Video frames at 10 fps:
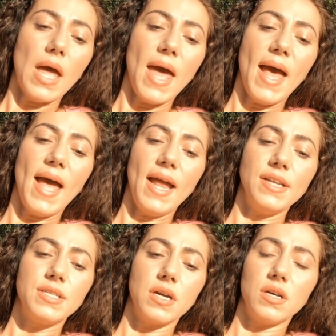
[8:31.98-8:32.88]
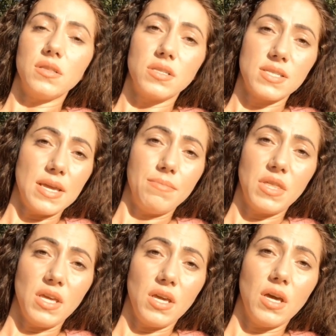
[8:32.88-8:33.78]
And the same
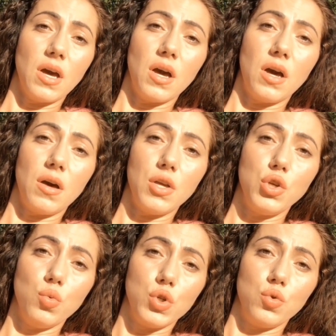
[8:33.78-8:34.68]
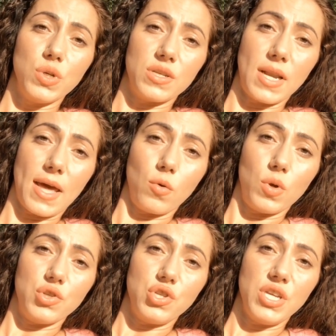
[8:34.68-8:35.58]
thing you would do with a
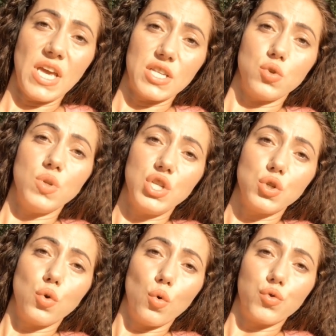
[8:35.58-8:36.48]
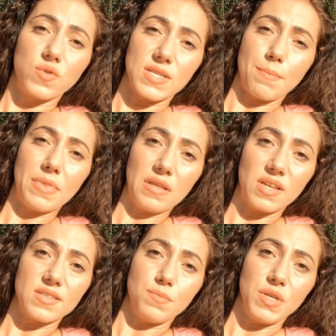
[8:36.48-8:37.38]
language. Yes, you need to go through something
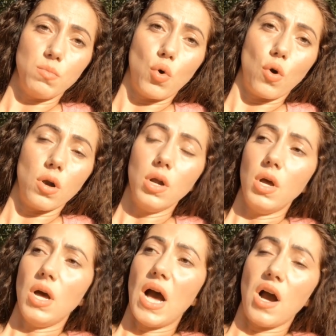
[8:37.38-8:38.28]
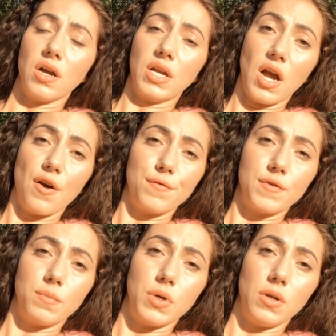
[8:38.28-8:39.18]
that's a bit more
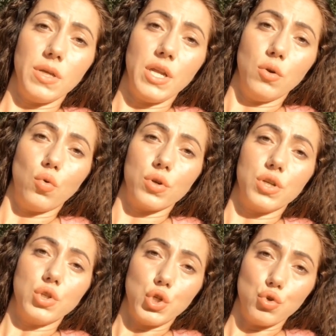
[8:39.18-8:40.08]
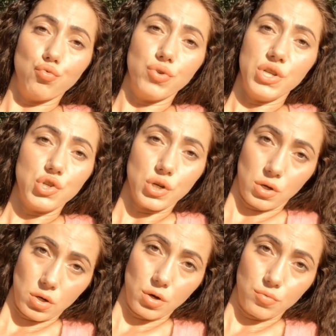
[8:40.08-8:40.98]
uncomfortable in order to reach
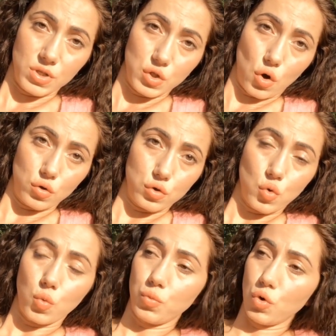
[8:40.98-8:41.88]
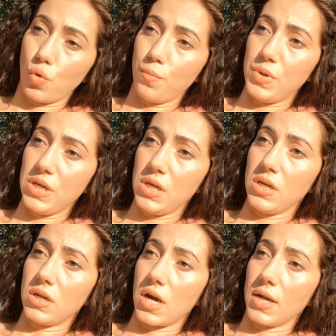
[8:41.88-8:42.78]
a result. So don't
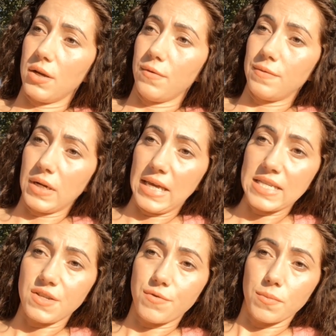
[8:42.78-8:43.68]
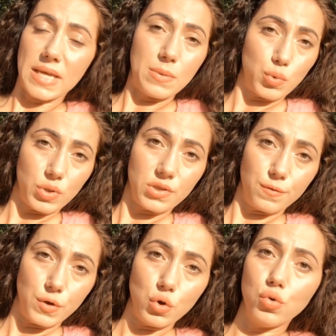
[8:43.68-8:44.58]
be kind of lazy from that point
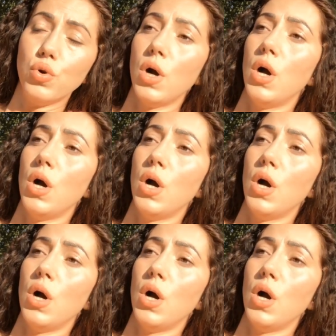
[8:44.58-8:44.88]
of view.